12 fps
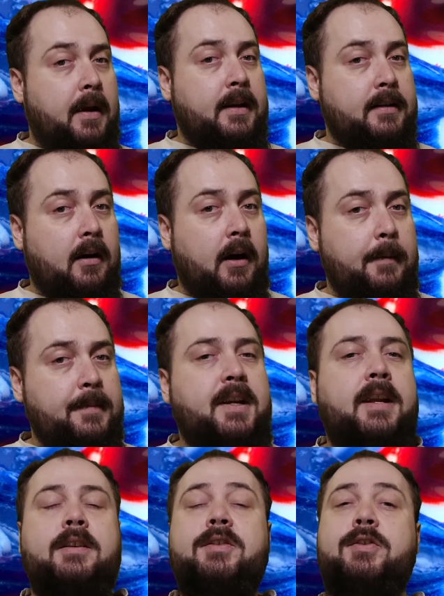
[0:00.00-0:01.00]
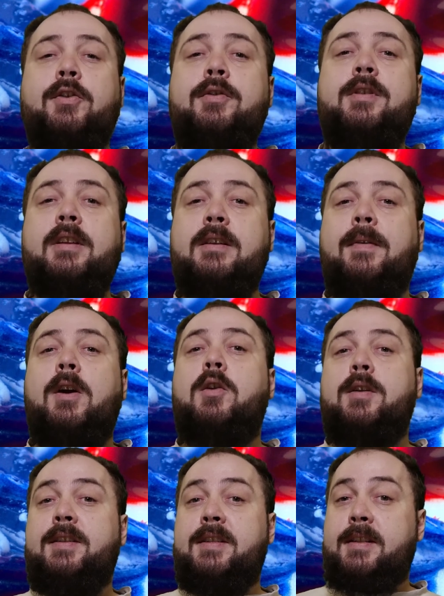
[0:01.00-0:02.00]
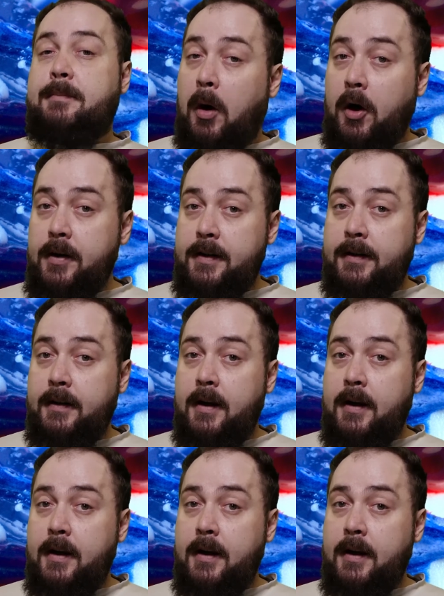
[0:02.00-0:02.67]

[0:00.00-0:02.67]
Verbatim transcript: at times, and it's certainly very smart